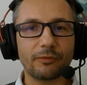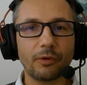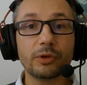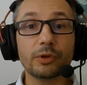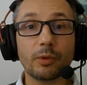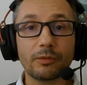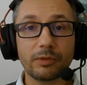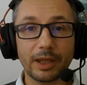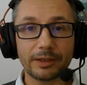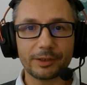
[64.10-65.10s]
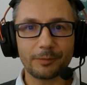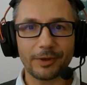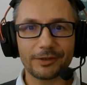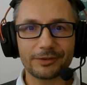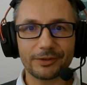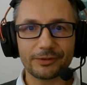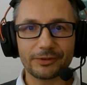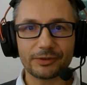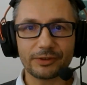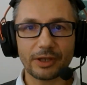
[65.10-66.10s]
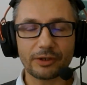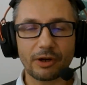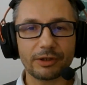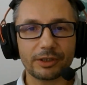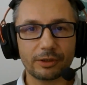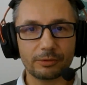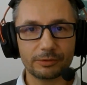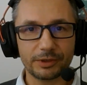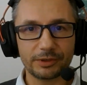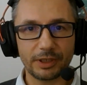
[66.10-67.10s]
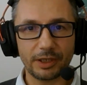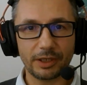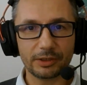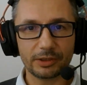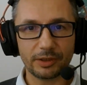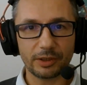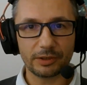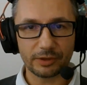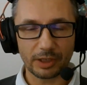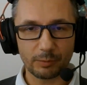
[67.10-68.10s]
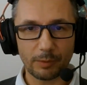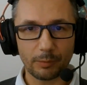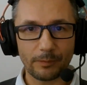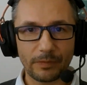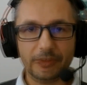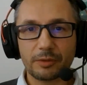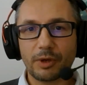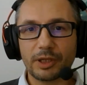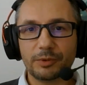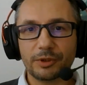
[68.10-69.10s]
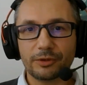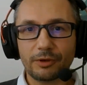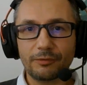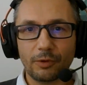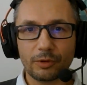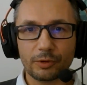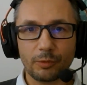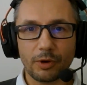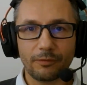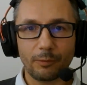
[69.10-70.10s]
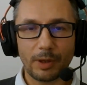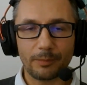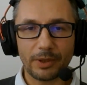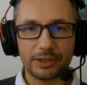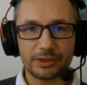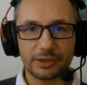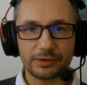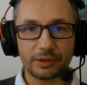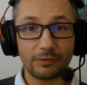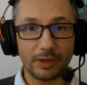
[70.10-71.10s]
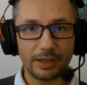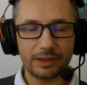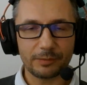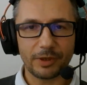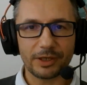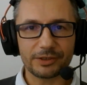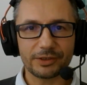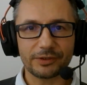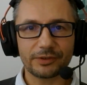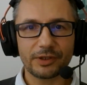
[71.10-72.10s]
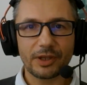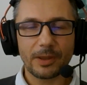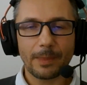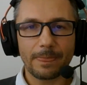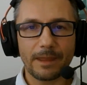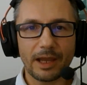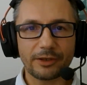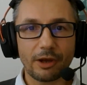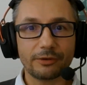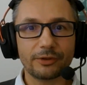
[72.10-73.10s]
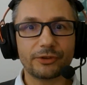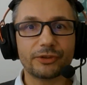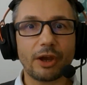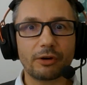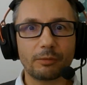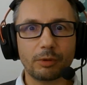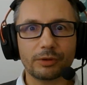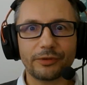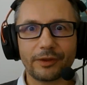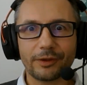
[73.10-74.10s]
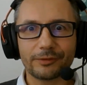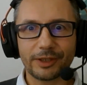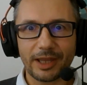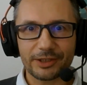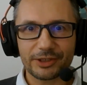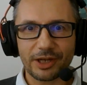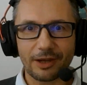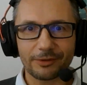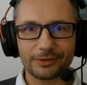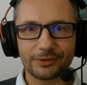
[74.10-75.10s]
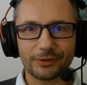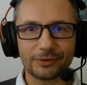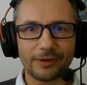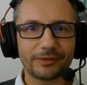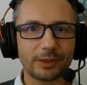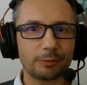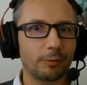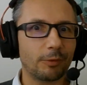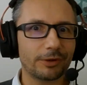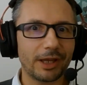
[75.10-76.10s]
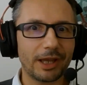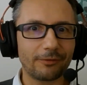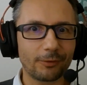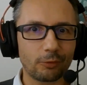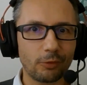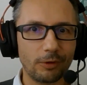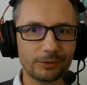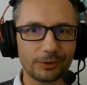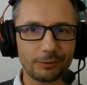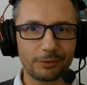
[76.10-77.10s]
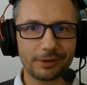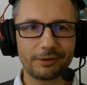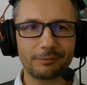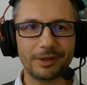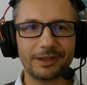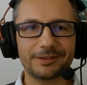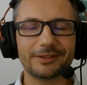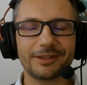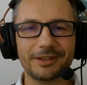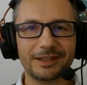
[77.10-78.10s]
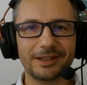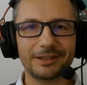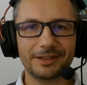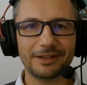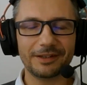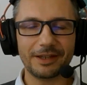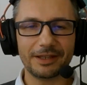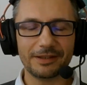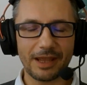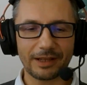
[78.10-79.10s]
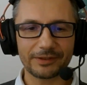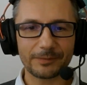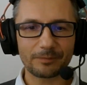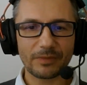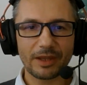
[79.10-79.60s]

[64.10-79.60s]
a volume of landing pages that are included in the sitemap. And there might be another volume of web pages, of landing pages, that are desirable. Think of the cash cows, the stuff that we want to have crawled on a regular basis and indexed.